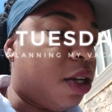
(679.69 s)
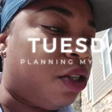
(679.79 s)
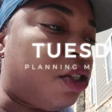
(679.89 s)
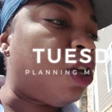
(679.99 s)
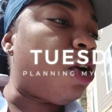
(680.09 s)

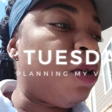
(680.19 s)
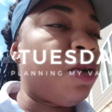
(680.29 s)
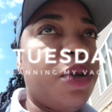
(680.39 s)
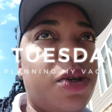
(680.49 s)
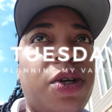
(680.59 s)
So
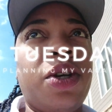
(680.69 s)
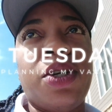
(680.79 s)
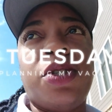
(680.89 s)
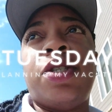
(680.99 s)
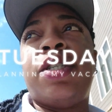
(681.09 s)

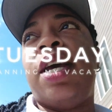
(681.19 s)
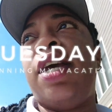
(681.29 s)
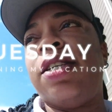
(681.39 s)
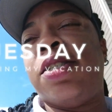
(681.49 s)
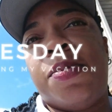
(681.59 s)

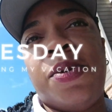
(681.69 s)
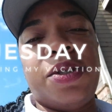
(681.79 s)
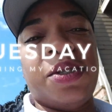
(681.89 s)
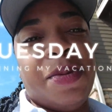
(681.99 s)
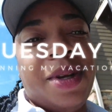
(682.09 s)
today is
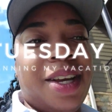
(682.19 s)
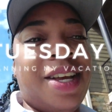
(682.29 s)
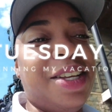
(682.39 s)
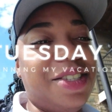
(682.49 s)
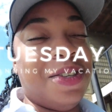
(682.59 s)
supposed to be
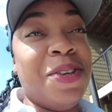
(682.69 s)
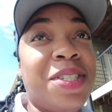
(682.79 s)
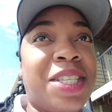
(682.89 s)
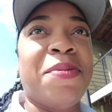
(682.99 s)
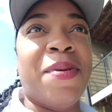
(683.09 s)

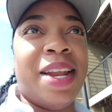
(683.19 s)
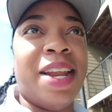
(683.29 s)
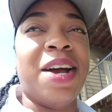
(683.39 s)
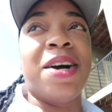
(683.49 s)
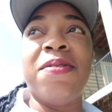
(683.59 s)
Tuesday, my
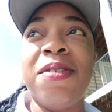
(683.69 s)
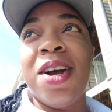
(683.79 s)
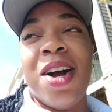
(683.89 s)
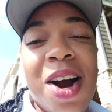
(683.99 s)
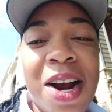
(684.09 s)
day off.
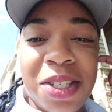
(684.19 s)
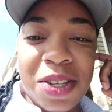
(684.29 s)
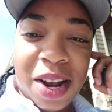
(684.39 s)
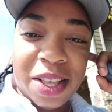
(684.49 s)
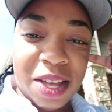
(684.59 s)
Or
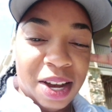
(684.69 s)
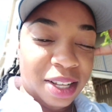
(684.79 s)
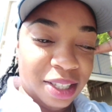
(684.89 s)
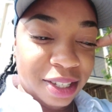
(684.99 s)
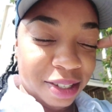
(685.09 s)
so I thought.